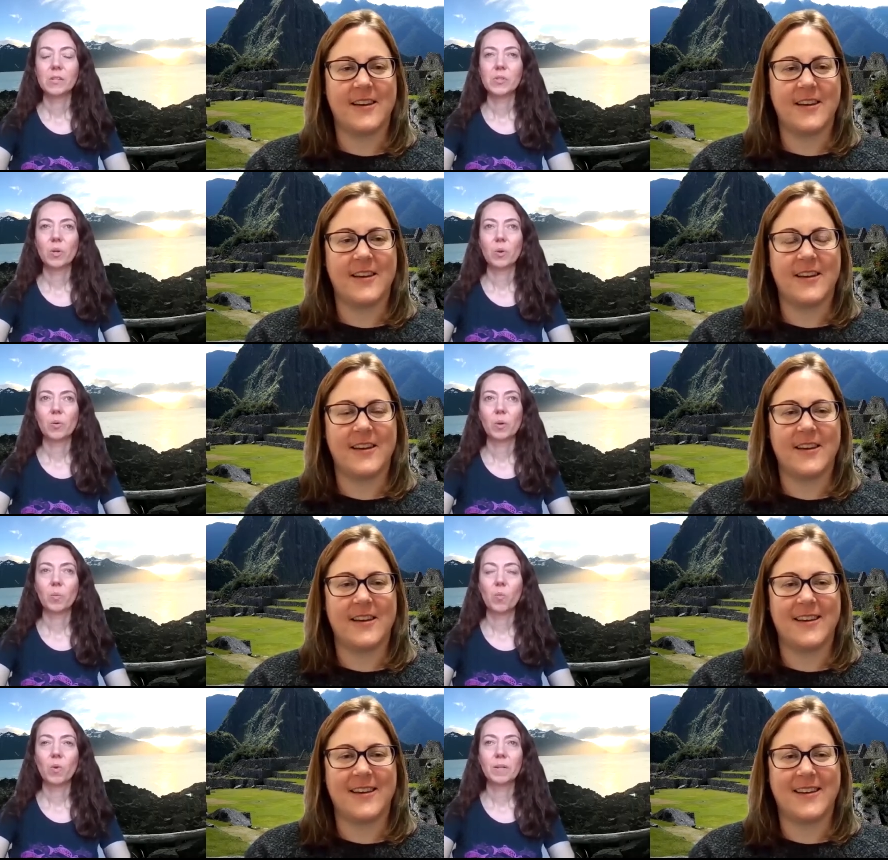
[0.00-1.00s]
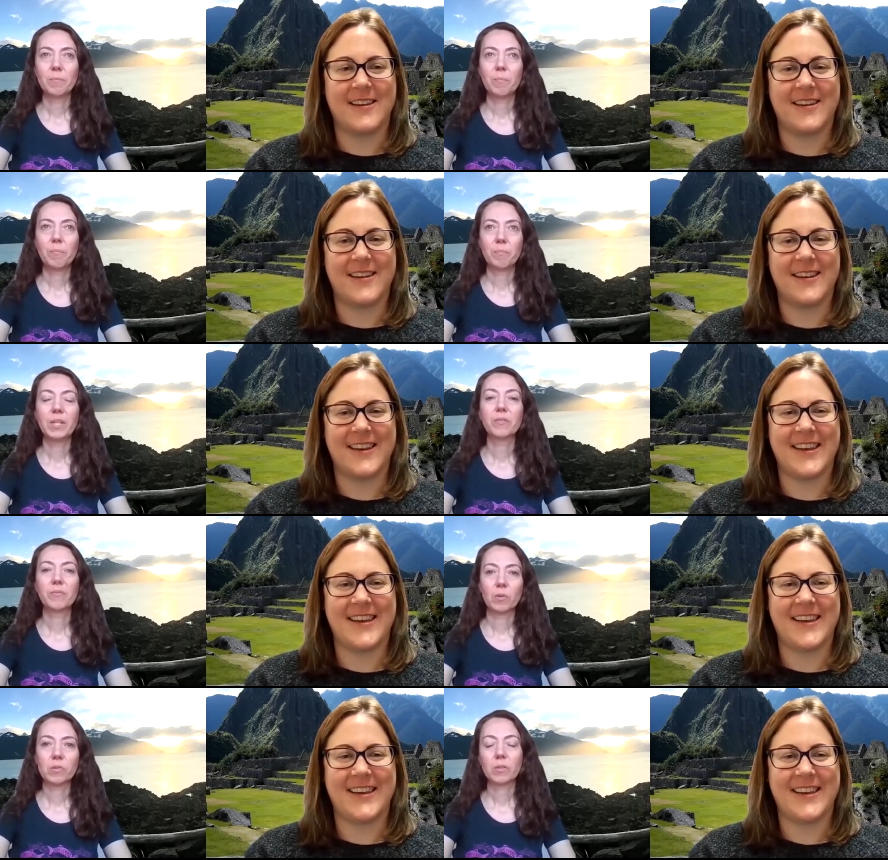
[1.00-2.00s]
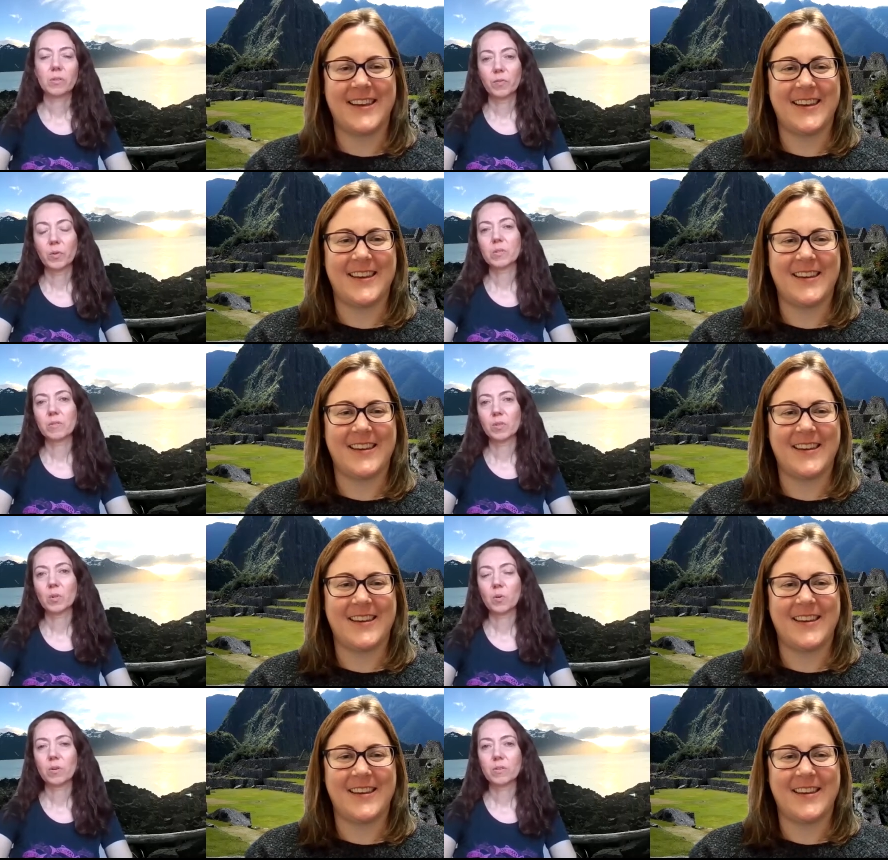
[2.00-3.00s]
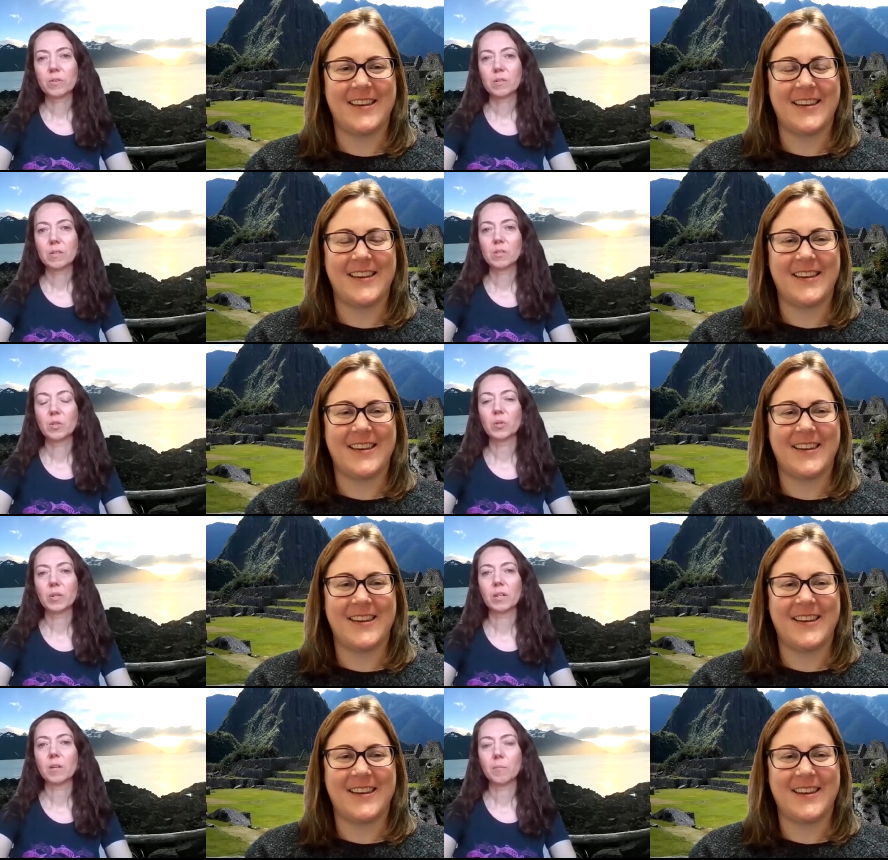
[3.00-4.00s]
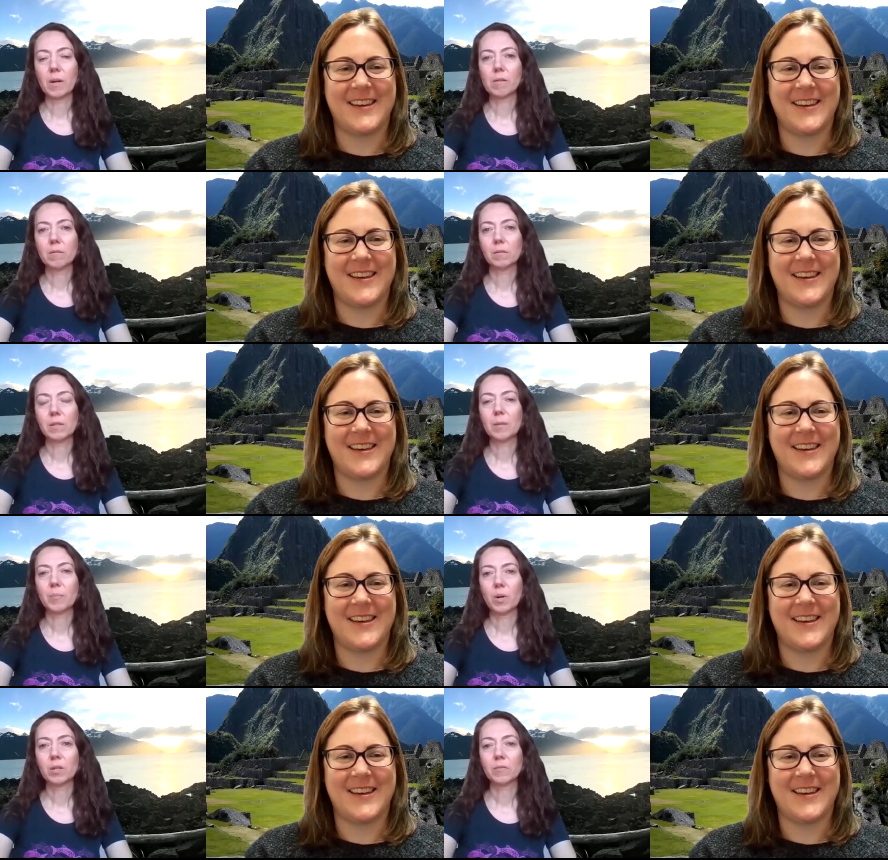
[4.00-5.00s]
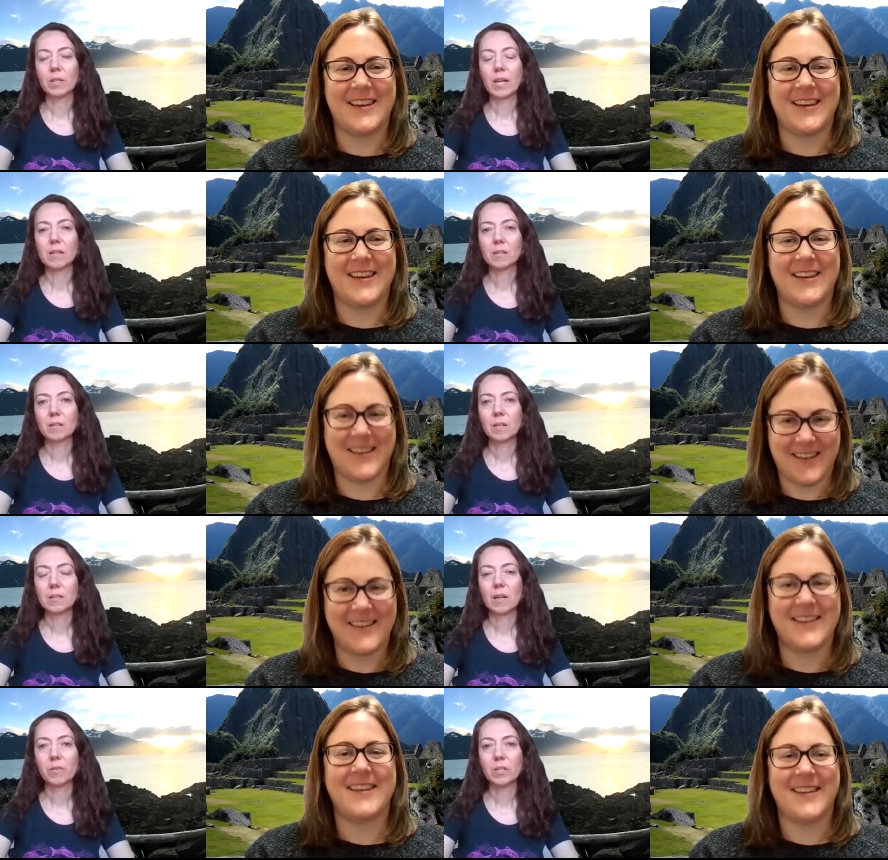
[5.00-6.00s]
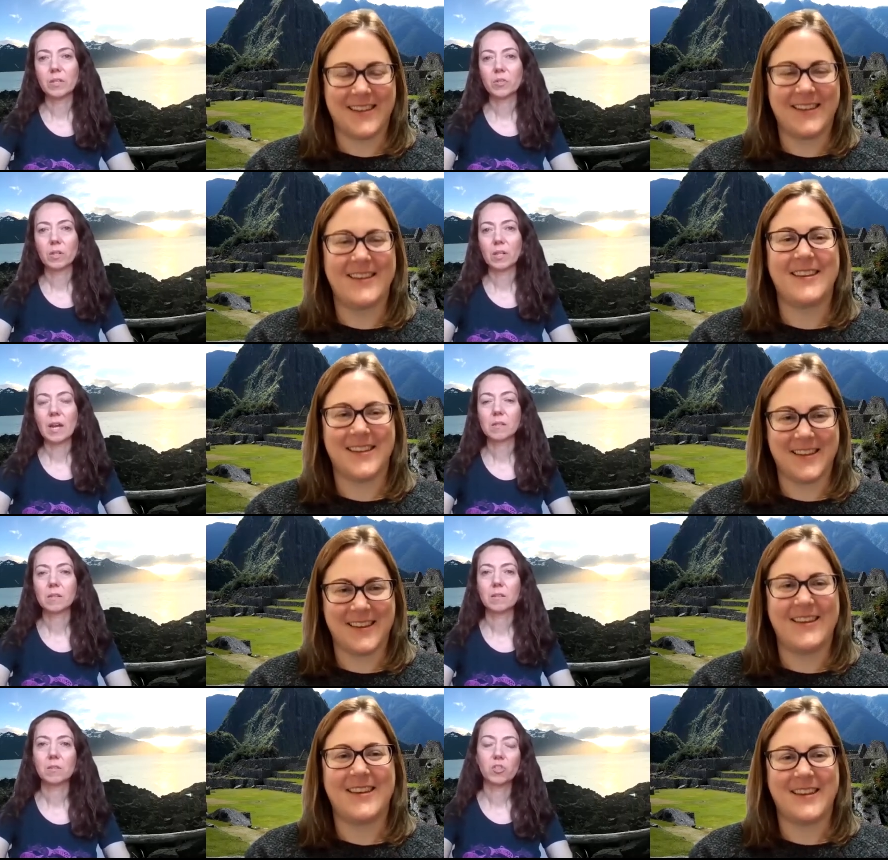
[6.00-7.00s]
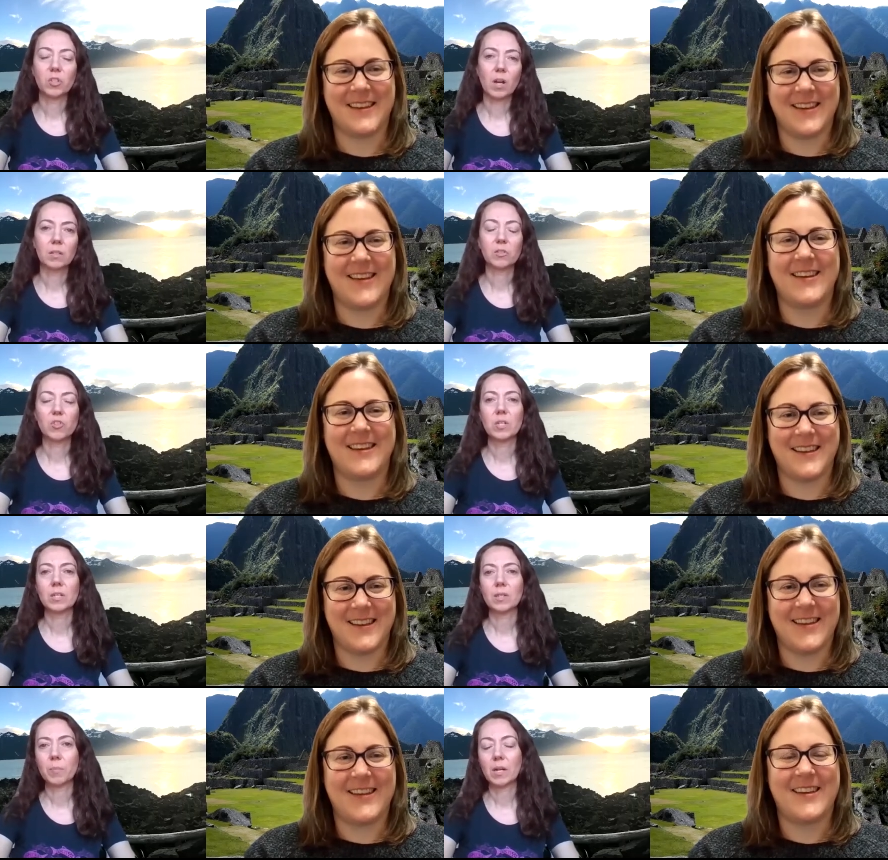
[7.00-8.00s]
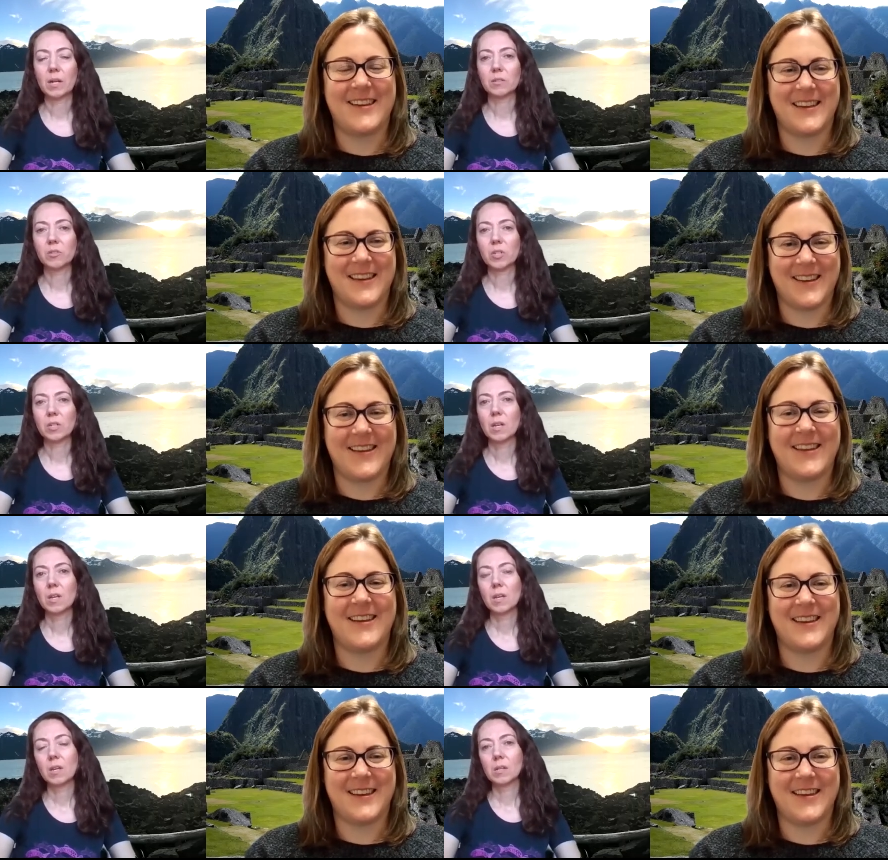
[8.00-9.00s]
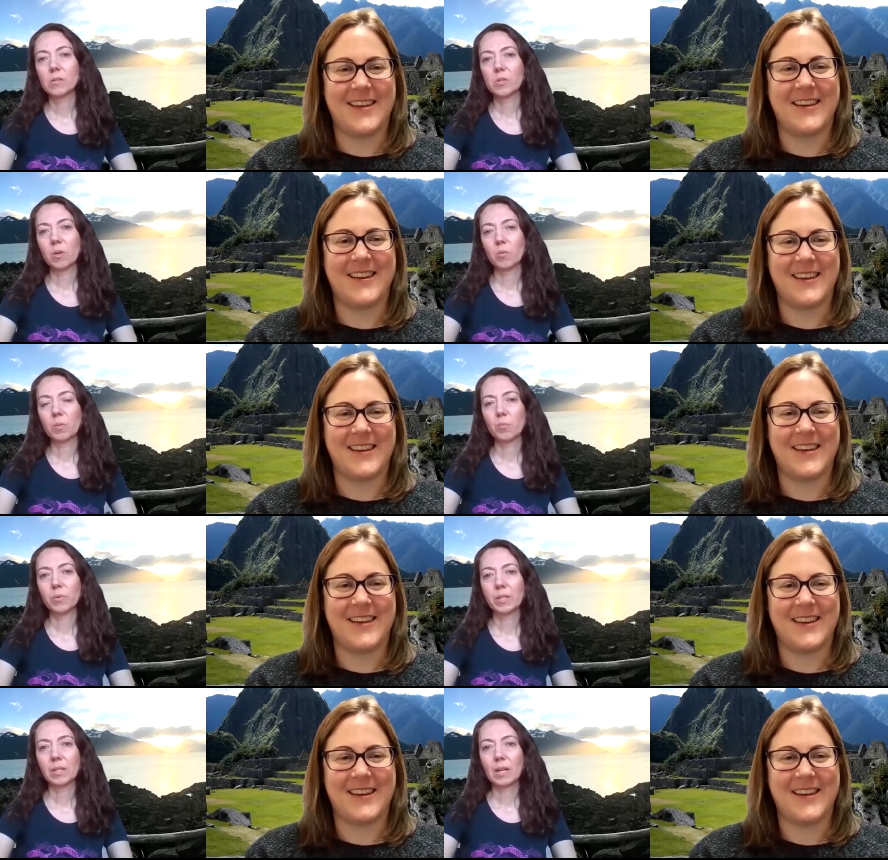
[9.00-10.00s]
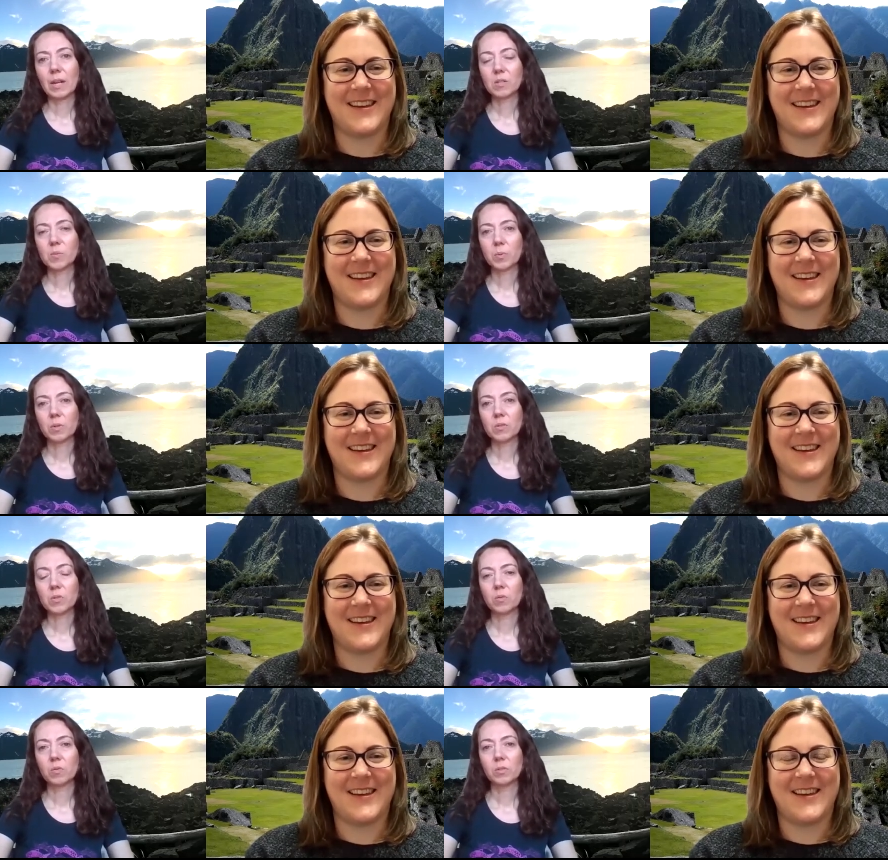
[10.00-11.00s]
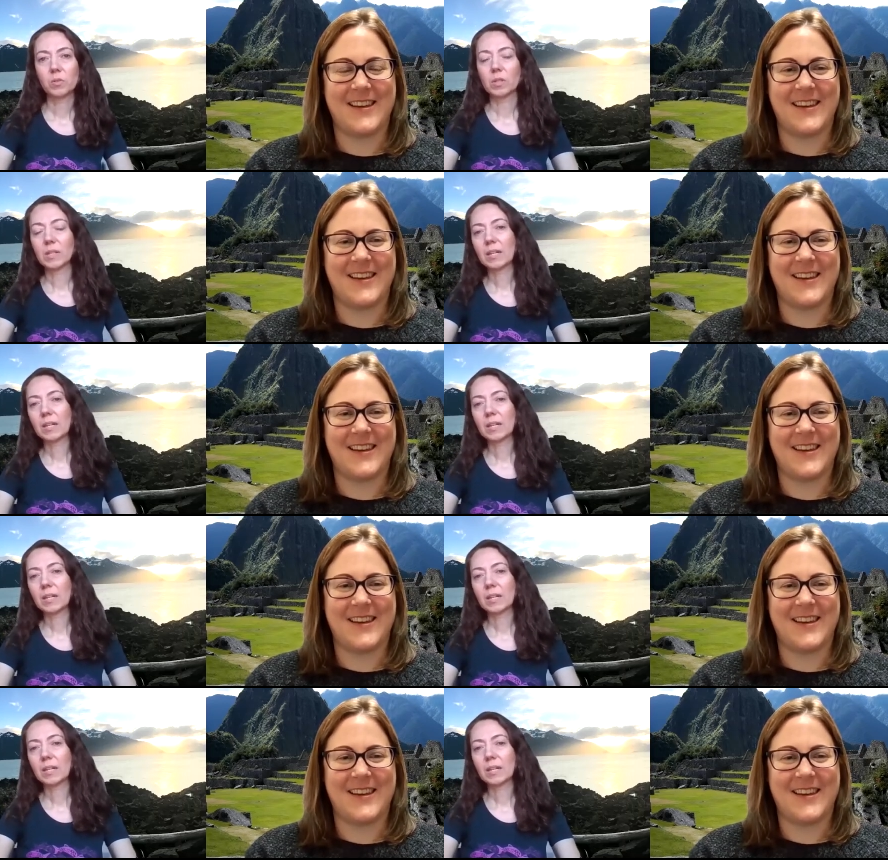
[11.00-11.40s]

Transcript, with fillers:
Speaker 1: So one big fo- focus of the course is learning about that part of Alaska, that southeastern Alaska, the geology and the biology. So we bring in experts who will do a